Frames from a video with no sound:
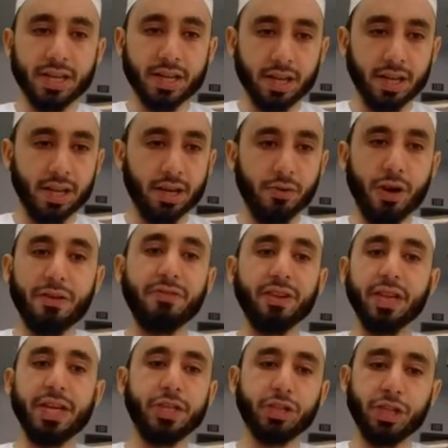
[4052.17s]

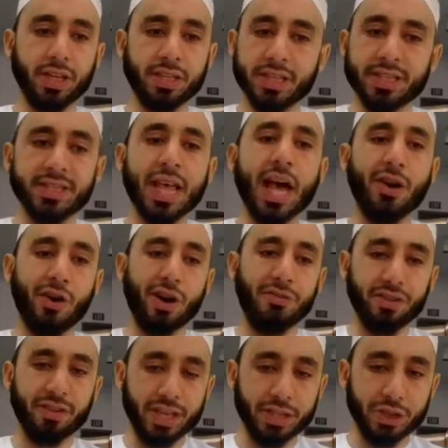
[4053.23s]
revelation, because it's not
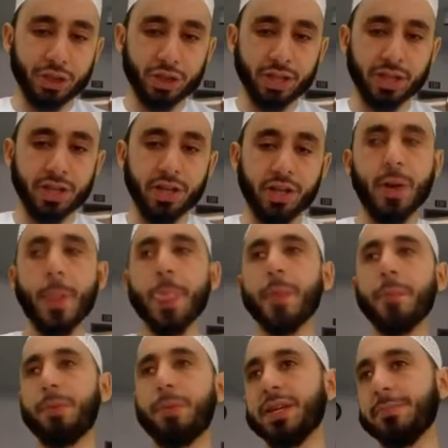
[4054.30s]
revelation here.
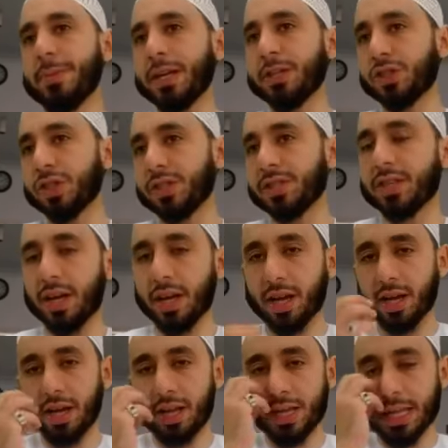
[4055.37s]
But he mentions
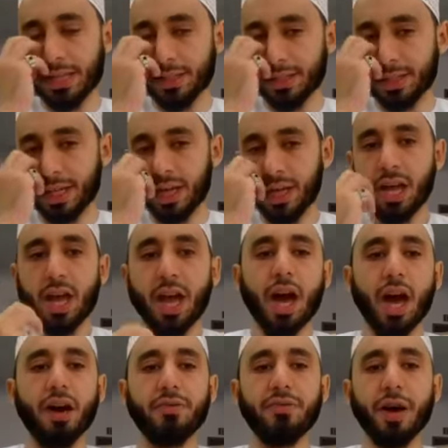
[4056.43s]
an incident
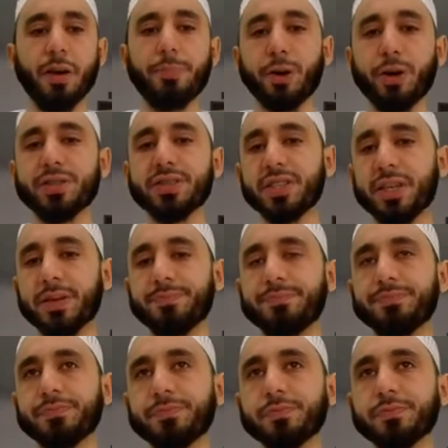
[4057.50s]
of a person
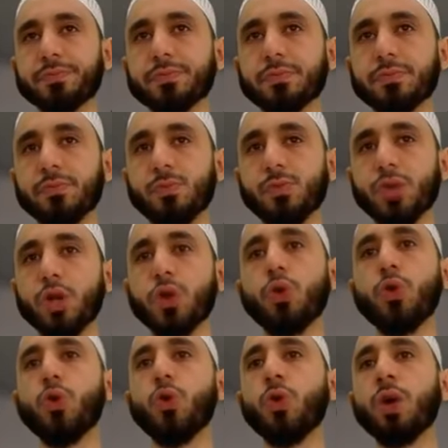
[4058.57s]

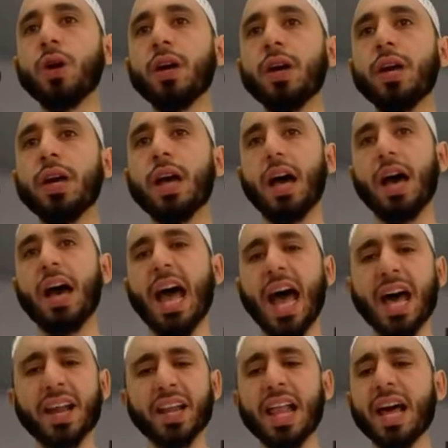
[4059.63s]
who
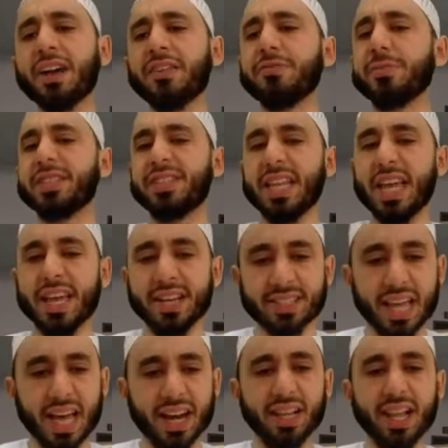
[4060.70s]
had a lot of mistakes,
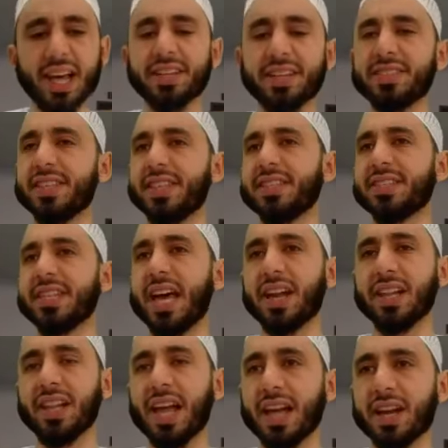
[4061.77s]
had a lot of sins, had a
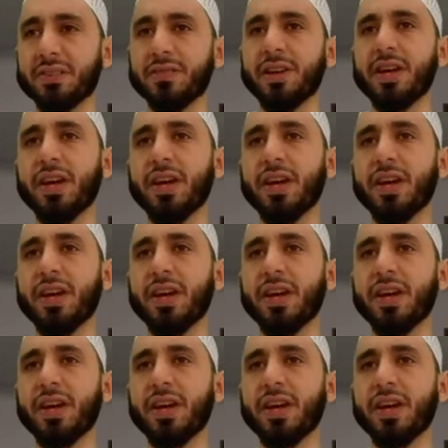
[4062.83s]
lot of,